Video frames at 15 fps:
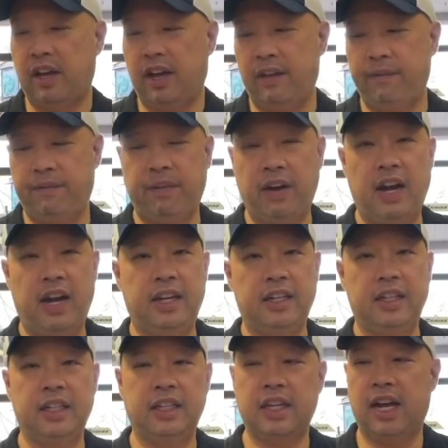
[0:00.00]
I
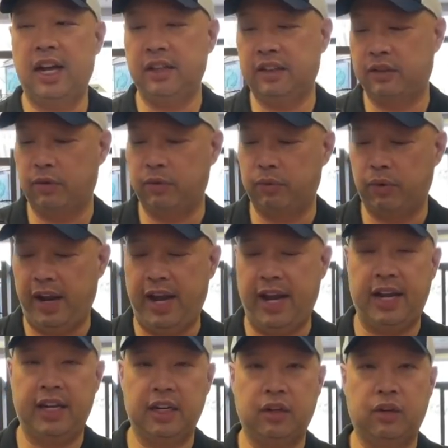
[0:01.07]
finally got the
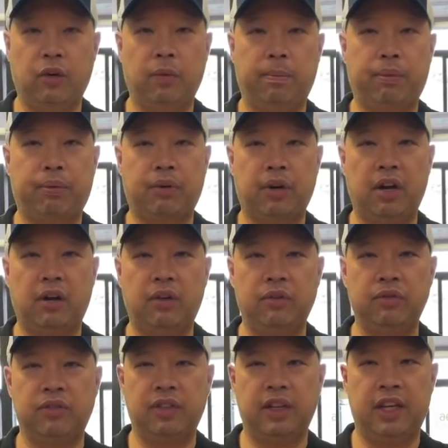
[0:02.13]
Radical
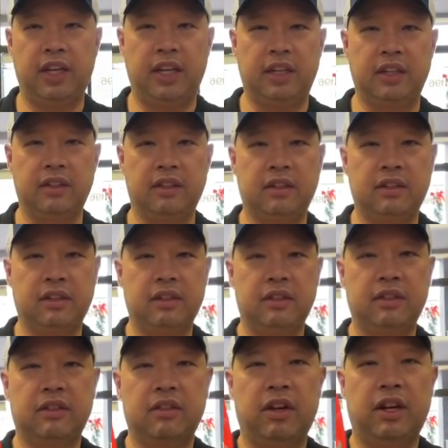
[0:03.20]
Pros in,
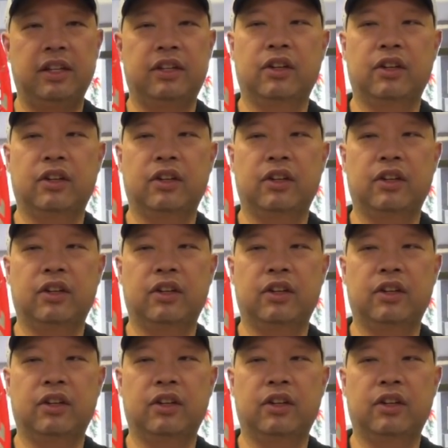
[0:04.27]
right?